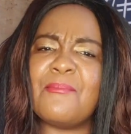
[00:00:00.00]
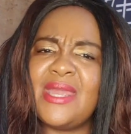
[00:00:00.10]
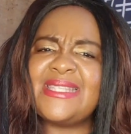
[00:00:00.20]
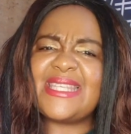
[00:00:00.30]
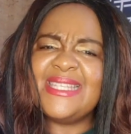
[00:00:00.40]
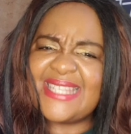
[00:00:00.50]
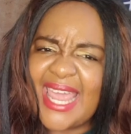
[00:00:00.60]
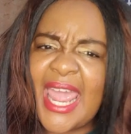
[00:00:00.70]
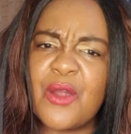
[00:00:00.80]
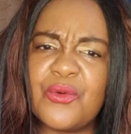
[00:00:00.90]
it's
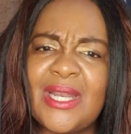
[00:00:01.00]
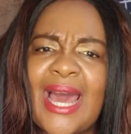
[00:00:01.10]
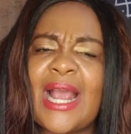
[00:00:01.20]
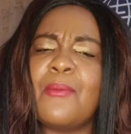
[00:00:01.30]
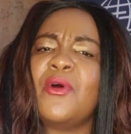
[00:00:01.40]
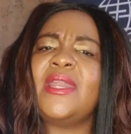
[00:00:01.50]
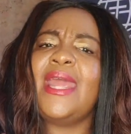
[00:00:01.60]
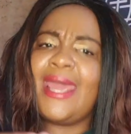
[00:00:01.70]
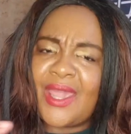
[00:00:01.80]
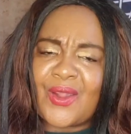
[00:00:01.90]
airy, like I'm on
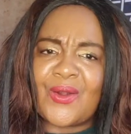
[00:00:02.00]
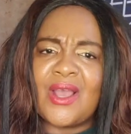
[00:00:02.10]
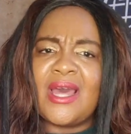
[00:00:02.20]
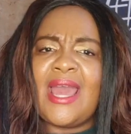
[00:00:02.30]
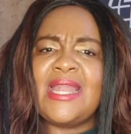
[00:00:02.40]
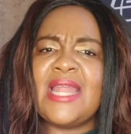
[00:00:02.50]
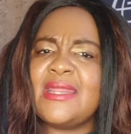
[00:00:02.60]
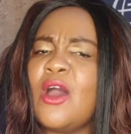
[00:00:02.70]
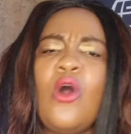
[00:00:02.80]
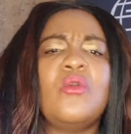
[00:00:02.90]
air.
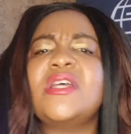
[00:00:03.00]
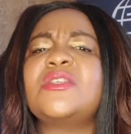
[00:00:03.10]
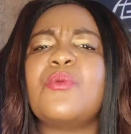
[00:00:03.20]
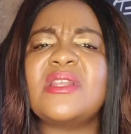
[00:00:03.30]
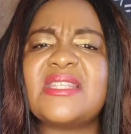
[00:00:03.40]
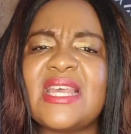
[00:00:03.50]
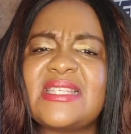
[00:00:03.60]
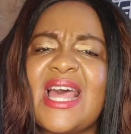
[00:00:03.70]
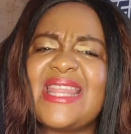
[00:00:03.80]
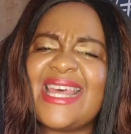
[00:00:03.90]
And the Holy Spirit
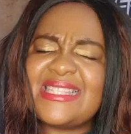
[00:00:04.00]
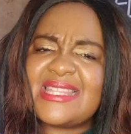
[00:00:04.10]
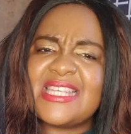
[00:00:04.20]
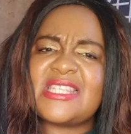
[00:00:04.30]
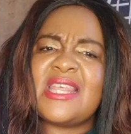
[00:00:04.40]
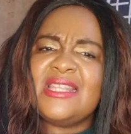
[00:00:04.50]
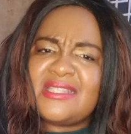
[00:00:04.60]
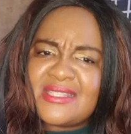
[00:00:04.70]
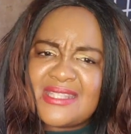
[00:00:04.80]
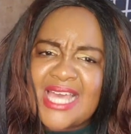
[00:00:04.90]
says,
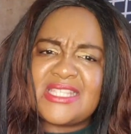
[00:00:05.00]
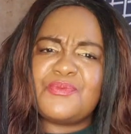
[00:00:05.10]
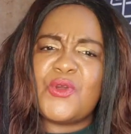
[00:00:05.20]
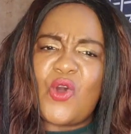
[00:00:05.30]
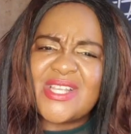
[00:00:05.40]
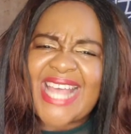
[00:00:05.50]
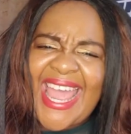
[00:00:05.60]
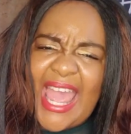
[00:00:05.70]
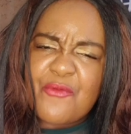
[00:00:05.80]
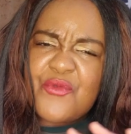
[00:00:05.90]
that's because I
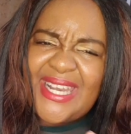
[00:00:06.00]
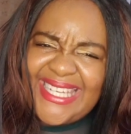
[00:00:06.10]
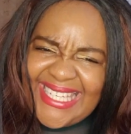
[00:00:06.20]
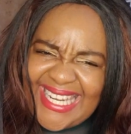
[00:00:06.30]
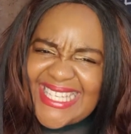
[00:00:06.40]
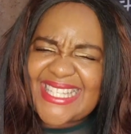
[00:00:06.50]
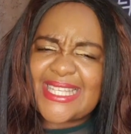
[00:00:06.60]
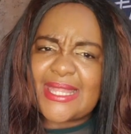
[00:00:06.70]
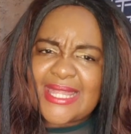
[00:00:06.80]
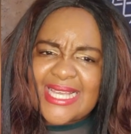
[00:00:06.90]
have released
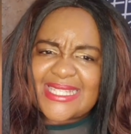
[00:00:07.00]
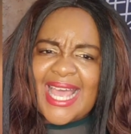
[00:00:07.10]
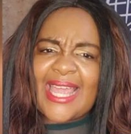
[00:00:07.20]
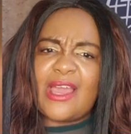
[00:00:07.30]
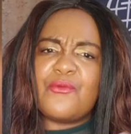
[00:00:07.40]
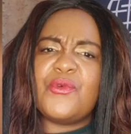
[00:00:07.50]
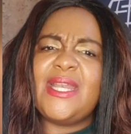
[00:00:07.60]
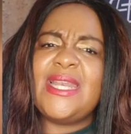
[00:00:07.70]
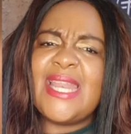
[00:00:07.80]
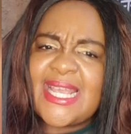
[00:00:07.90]
things. I have
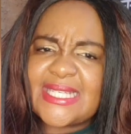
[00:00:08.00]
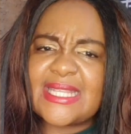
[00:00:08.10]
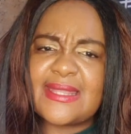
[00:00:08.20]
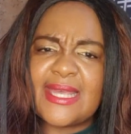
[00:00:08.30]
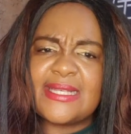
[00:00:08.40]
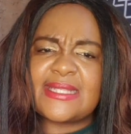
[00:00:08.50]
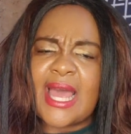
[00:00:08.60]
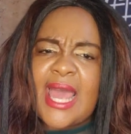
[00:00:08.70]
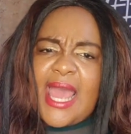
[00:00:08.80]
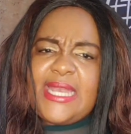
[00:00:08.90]
released things.
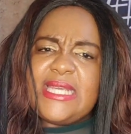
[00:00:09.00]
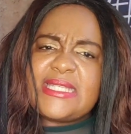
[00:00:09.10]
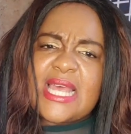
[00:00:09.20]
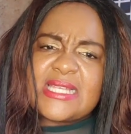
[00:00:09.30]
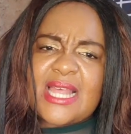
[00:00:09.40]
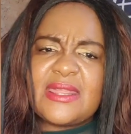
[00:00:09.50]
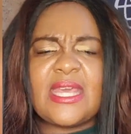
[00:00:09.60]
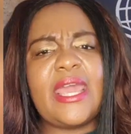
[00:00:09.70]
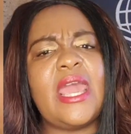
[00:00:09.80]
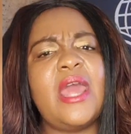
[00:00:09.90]
And he says that
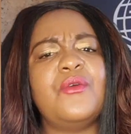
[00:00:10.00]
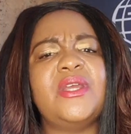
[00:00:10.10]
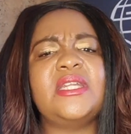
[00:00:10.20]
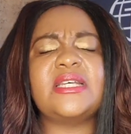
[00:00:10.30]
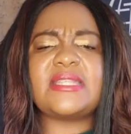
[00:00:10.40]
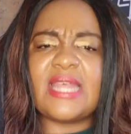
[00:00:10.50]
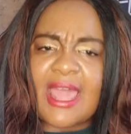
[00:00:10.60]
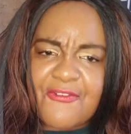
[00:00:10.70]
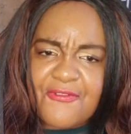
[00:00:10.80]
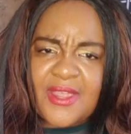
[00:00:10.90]
the airiness that
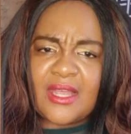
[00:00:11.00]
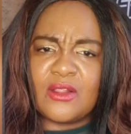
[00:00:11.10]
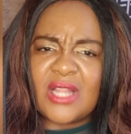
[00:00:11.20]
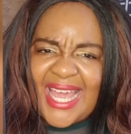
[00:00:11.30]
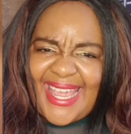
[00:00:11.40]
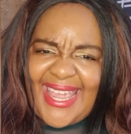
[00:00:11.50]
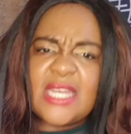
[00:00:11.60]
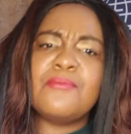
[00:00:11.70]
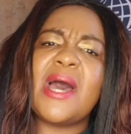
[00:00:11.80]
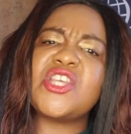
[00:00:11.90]
I feel
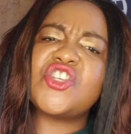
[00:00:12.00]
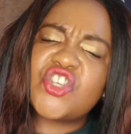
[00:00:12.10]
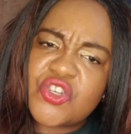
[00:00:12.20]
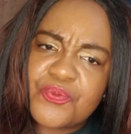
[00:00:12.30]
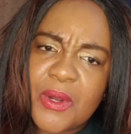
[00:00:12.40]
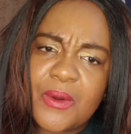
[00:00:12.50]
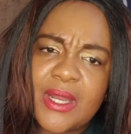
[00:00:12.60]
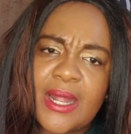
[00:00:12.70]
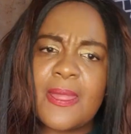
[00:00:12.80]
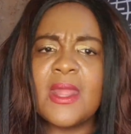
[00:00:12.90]
in my
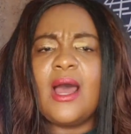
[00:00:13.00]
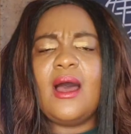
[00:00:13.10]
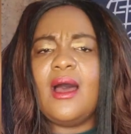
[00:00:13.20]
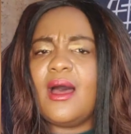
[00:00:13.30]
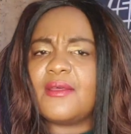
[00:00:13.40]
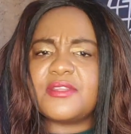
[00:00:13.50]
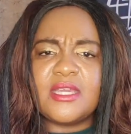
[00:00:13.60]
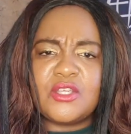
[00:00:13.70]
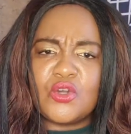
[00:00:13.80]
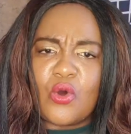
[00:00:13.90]
spirit,
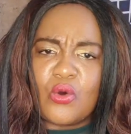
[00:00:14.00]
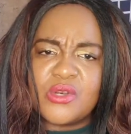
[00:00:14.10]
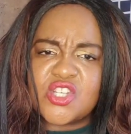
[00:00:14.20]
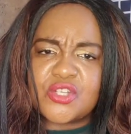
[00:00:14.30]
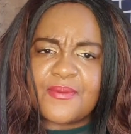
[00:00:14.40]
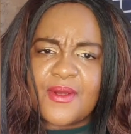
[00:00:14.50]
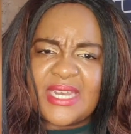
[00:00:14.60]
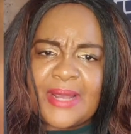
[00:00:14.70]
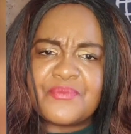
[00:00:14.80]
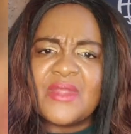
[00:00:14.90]
thank you, Holy Spirit,